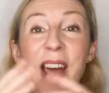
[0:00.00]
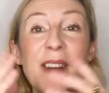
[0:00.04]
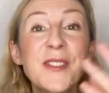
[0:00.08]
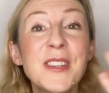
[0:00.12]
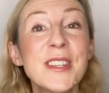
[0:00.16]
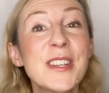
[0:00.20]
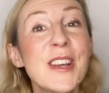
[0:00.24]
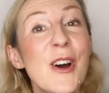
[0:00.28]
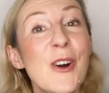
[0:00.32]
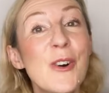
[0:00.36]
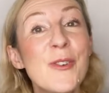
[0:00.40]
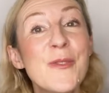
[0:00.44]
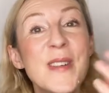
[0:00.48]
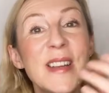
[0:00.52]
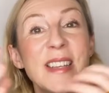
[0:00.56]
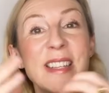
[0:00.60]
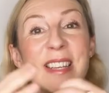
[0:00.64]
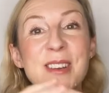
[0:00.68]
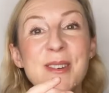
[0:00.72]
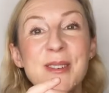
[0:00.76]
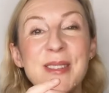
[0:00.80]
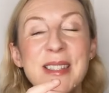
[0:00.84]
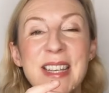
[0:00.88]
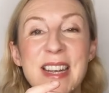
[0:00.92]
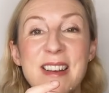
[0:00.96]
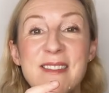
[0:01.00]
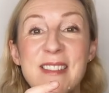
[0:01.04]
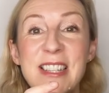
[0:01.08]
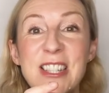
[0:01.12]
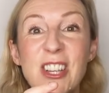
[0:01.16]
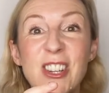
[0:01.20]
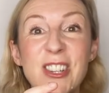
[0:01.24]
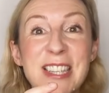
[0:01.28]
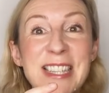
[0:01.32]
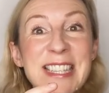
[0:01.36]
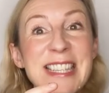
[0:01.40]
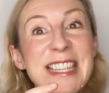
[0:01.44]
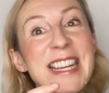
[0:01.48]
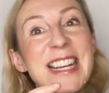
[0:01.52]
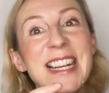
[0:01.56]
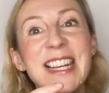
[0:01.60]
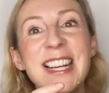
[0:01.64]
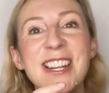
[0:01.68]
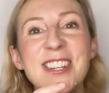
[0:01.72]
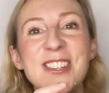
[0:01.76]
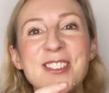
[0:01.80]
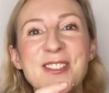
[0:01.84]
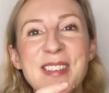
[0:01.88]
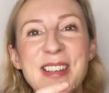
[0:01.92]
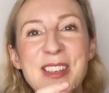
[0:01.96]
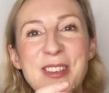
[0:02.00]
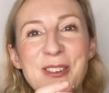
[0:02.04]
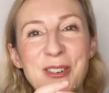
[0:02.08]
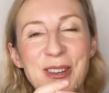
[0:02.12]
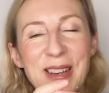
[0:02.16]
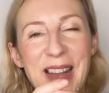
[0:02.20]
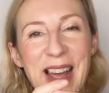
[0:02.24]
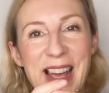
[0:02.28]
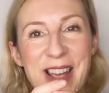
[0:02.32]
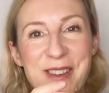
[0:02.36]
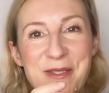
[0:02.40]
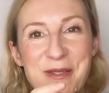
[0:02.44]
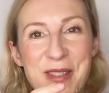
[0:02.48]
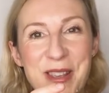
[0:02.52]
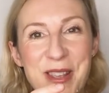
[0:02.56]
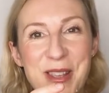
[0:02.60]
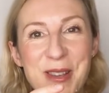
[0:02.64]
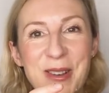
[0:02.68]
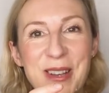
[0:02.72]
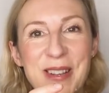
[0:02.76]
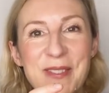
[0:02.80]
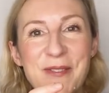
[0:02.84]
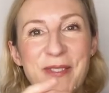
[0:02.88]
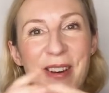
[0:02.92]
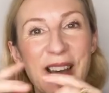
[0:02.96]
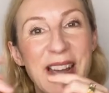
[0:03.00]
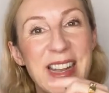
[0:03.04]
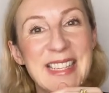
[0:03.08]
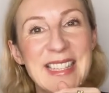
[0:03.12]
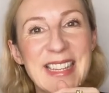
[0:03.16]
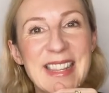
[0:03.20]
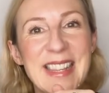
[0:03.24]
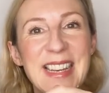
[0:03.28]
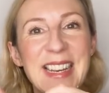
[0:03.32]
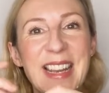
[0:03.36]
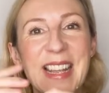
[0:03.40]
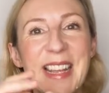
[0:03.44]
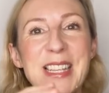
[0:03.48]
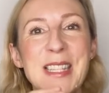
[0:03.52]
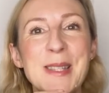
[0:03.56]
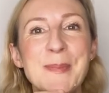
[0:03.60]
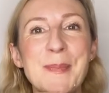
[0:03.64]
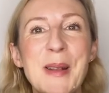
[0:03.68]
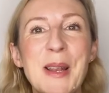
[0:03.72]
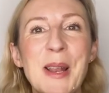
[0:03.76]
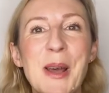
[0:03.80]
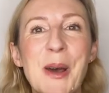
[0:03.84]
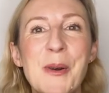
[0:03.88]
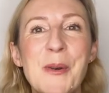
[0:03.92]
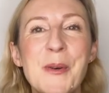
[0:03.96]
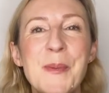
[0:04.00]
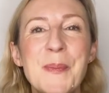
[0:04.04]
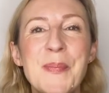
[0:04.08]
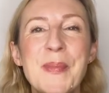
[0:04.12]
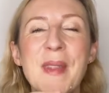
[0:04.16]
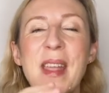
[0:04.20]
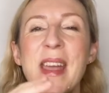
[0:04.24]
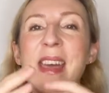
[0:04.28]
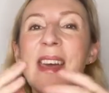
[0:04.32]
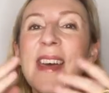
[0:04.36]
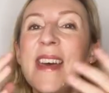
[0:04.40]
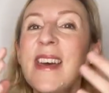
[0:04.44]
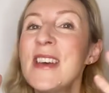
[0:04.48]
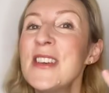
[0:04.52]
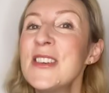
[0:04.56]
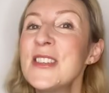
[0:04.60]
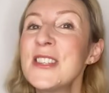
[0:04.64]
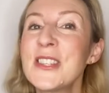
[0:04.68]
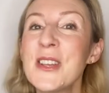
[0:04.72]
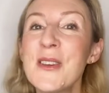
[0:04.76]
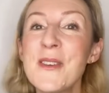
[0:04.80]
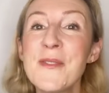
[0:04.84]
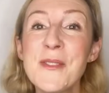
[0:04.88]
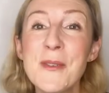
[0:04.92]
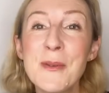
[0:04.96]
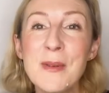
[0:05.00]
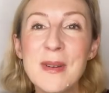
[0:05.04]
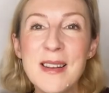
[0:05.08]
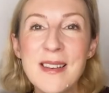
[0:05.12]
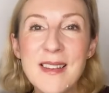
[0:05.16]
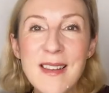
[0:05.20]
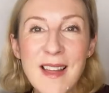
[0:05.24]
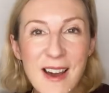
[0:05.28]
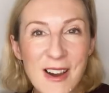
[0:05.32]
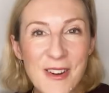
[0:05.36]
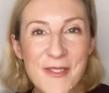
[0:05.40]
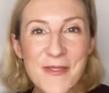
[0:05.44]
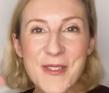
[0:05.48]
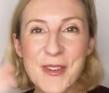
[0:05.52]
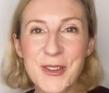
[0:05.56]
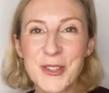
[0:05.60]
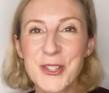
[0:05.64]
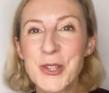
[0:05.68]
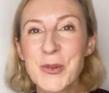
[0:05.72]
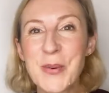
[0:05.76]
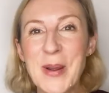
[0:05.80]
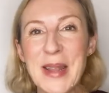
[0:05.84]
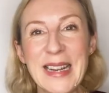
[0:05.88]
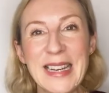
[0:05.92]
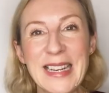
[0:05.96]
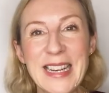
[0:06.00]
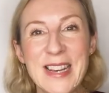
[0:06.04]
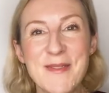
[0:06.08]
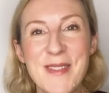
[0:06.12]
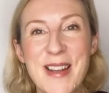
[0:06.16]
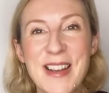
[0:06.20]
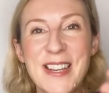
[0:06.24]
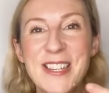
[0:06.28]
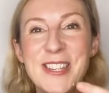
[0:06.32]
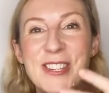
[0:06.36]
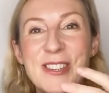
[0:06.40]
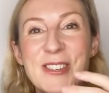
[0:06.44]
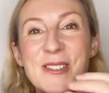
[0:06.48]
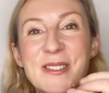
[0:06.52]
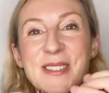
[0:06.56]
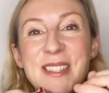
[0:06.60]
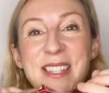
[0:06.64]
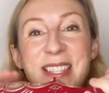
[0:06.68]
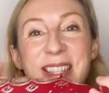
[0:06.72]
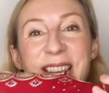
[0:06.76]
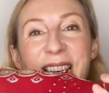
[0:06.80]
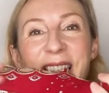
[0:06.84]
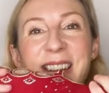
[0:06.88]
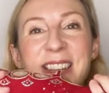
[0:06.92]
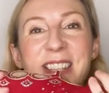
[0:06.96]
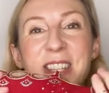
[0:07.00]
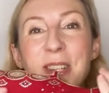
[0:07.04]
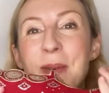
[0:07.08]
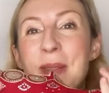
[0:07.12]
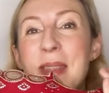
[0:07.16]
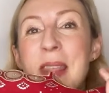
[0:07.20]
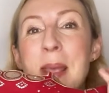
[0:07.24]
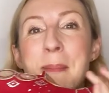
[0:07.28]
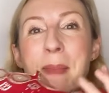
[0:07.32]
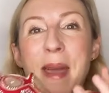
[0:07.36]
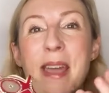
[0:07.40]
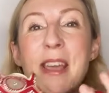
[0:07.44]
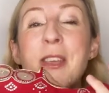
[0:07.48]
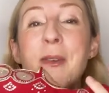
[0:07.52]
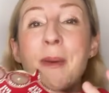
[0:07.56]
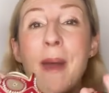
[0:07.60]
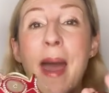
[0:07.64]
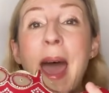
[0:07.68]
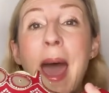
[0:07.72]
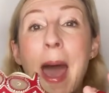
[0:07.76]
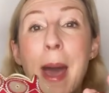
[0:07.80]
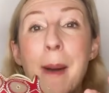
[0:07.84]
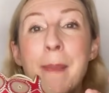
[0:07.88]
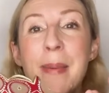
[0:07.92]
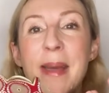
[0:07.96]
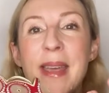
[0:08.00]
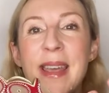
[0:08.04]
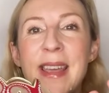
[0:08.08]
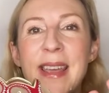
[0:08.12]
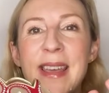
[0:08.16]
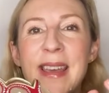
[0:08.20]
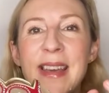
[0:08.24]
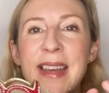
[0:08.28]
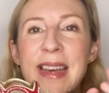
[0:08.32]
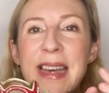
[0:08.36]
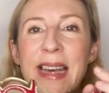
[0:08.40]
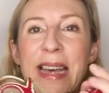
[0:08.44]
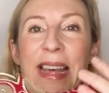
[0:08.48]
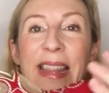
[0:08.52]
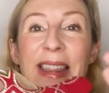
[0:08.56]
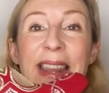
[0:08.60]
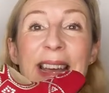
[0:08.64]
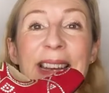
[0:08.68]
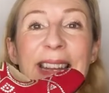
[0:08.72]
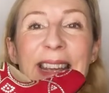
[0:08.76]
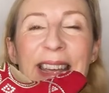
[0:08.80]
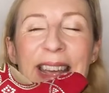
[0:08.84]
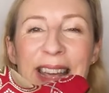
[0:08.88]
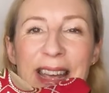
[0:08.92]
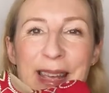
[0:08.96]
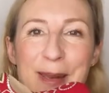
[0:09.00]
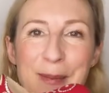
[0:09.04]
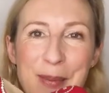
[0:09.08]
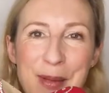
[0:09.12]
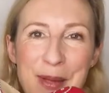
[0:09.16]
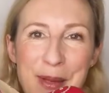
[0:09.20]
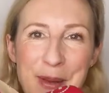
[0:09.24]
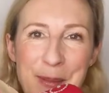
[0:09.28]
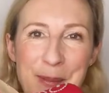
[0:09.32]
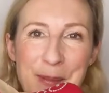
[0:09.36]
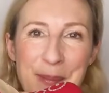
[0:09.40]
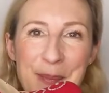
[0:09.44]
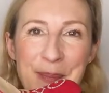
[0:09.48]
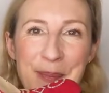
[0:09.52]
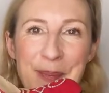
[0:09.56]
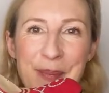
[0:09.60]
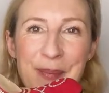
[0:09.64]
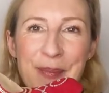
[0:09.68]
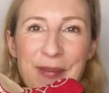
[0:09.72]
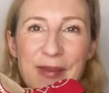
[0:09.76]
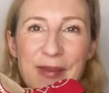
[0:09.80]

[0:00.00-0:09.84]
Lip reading: I've done a whole video series on decluttering your life that you can find in the links below. So if you love your twinkly red shoes as I do and they make you happy, then keep them.